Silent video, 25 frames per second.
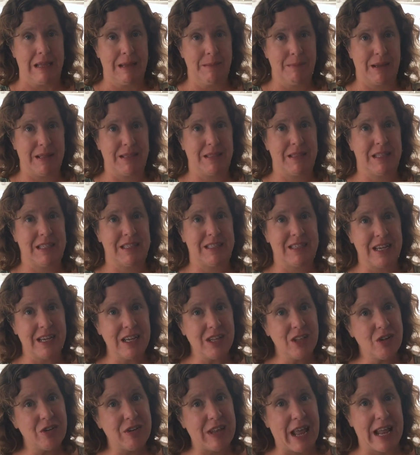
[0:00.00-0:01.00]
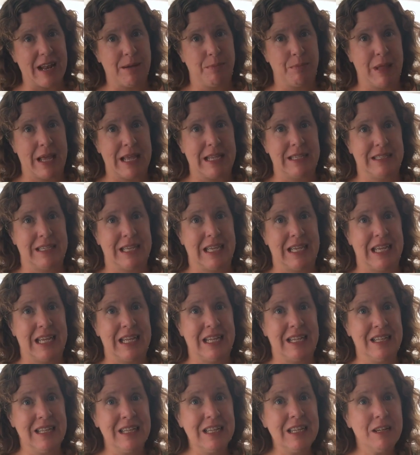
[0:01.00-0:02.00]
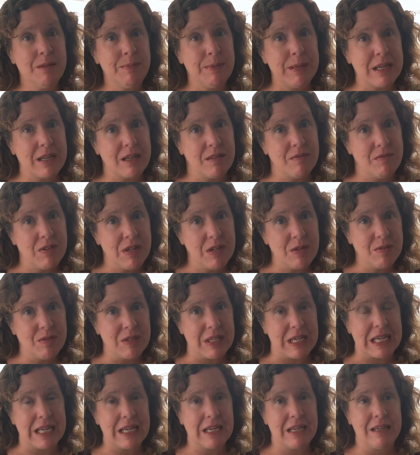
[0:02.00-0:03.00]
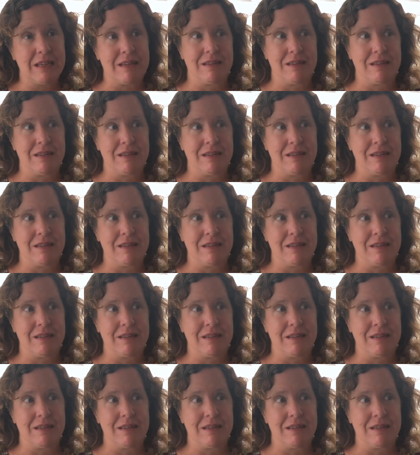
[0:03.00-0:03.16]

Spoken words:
But the cellular data plans can get a little bit confusing,